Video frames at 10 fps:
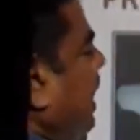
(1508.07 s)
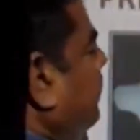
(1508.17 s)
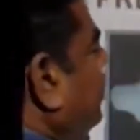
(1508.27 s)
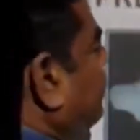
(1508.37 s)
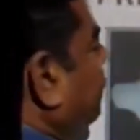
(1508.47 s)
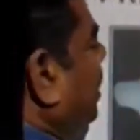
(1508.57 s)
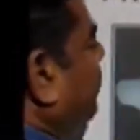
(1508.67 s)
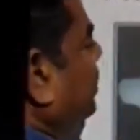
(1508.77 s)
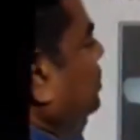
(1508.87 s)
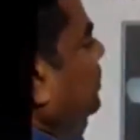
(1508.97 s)
apple
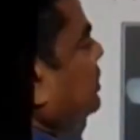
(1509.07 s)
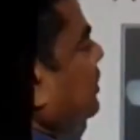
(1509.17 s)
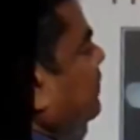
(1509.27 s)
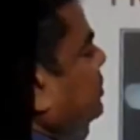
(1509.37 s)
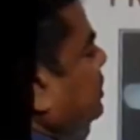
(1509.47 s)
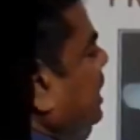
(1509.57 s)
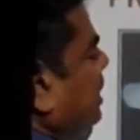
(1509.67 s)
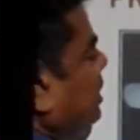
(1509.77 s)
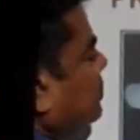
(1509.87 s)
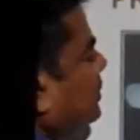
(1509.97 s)
flower, this one is the
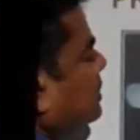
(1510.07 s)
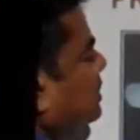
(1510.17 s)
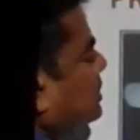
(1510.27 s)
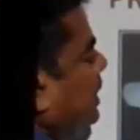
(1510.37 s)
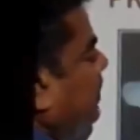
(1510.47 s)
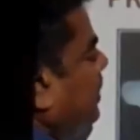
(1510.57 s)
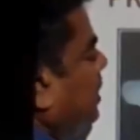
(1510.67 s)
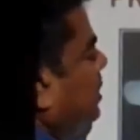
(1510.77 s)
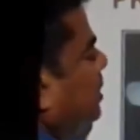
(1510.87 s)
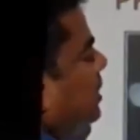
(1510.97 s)
pistil, this one is the stamen,